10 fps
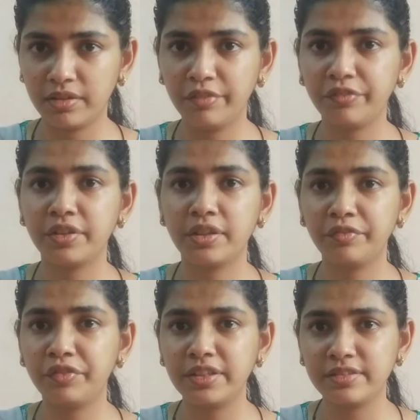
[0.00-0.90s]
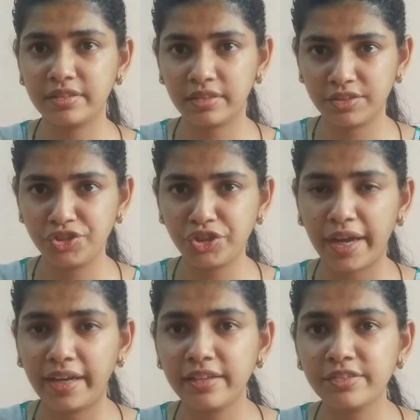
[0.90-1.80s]
if this
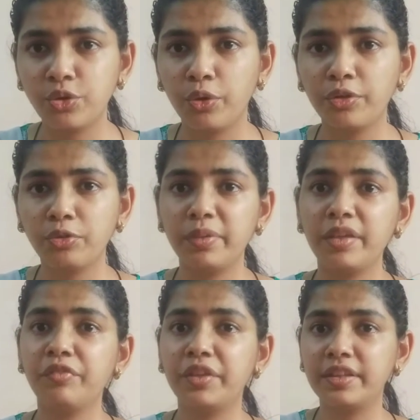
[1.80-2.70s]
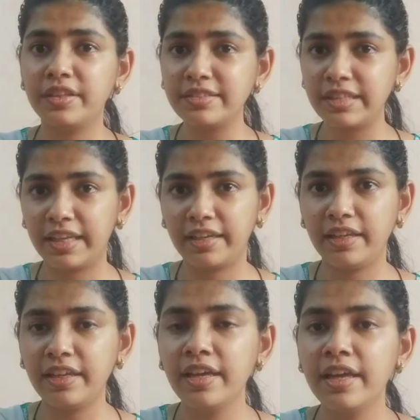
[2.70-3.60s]
child is going to be with this
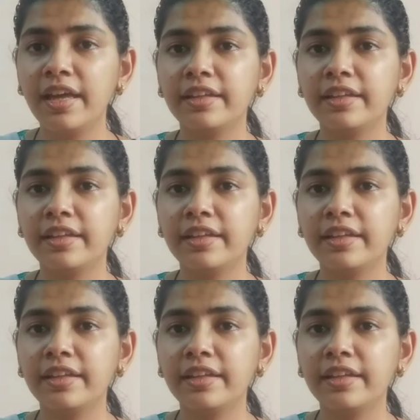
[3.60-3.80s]
lady,